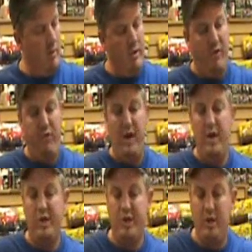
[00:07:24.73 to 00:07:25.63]
And when you're
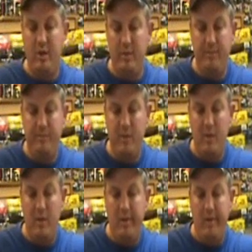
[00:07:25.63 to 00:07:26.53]
finished,
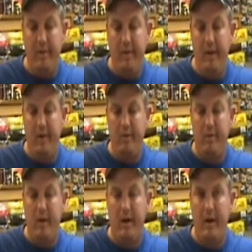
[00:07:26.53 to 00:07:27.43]
it'll
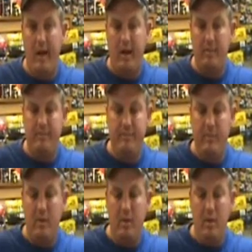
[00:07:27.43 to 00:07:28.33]
look like that.
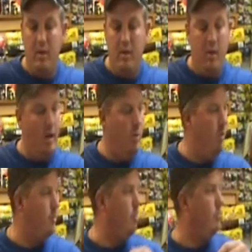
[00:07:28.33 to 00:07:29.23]

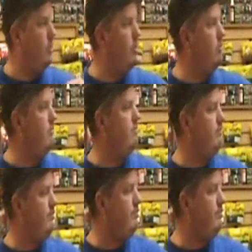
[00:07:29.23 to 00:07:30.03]
And what you'll do